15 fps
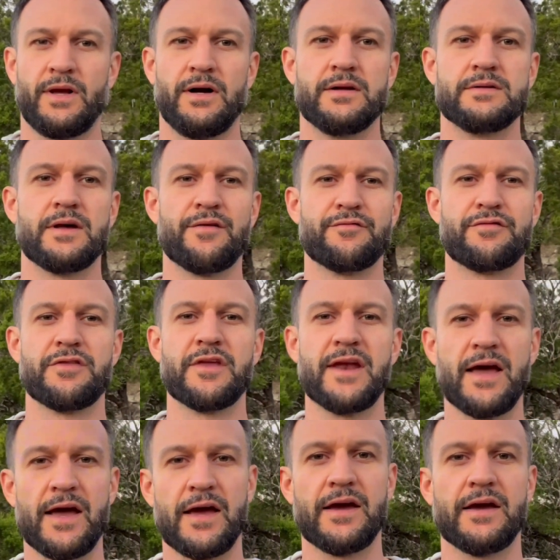Done for the
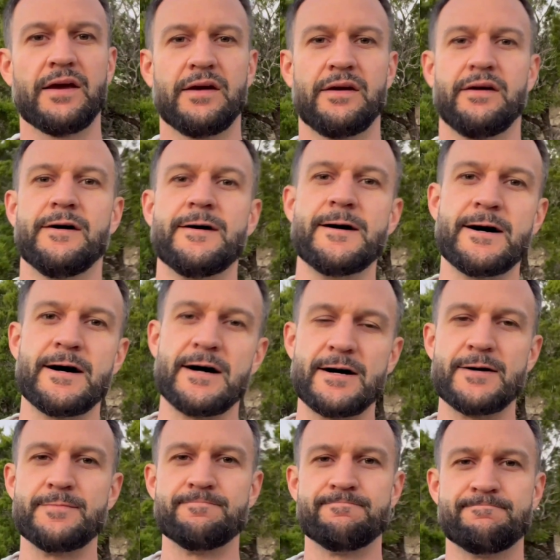day.
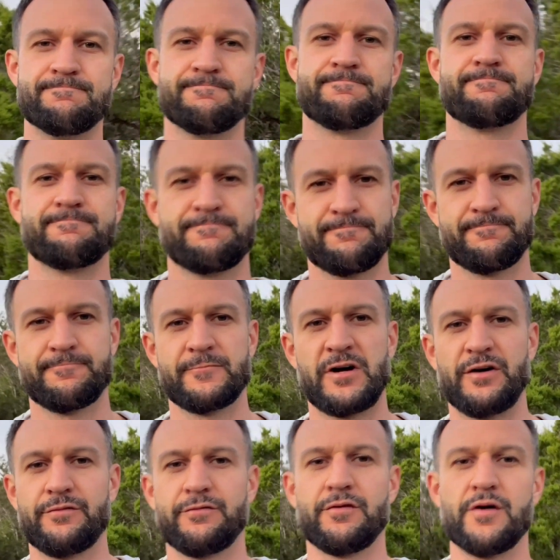
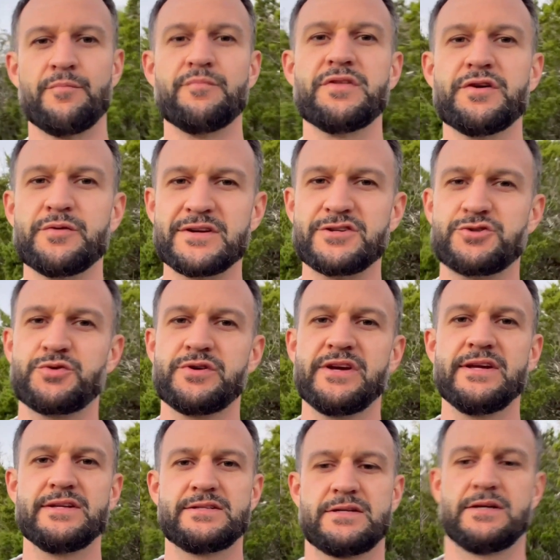From the
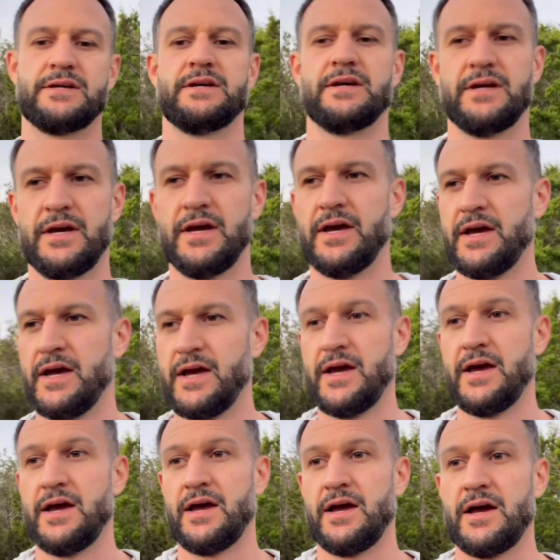retreat,
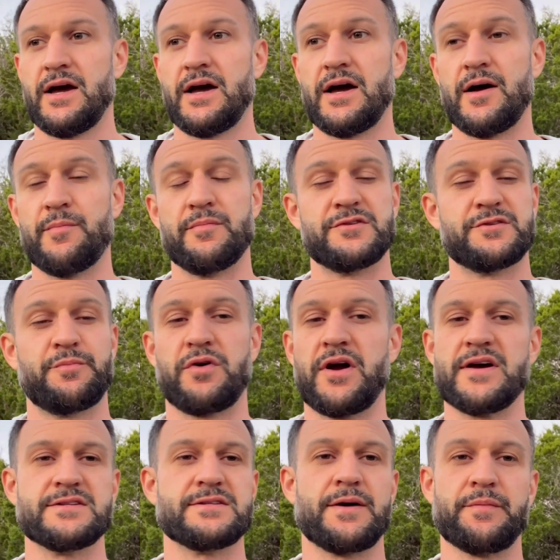I'm
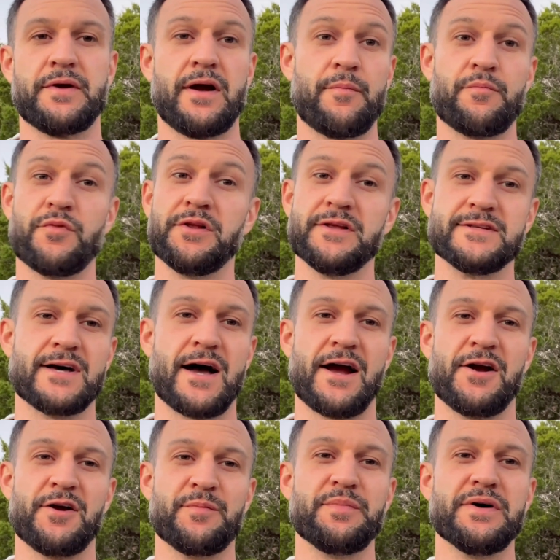surprised I'm here. I'm really
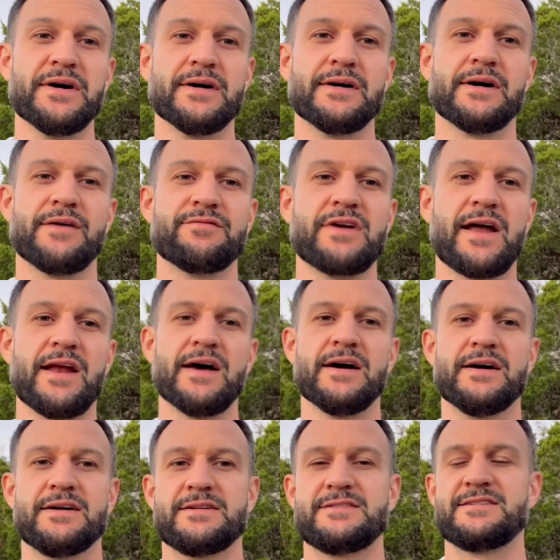tired, but I'm gonna
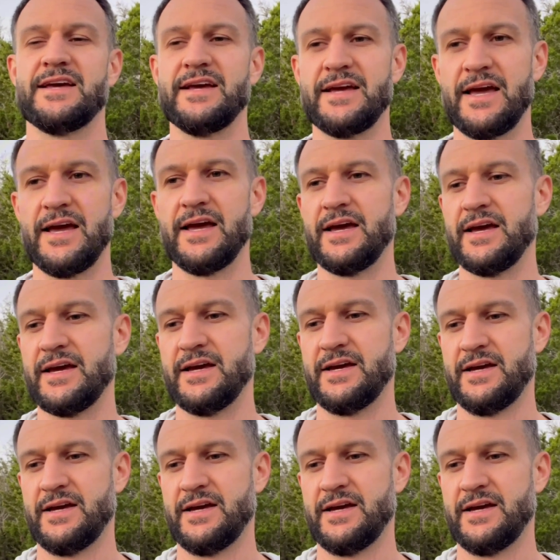take a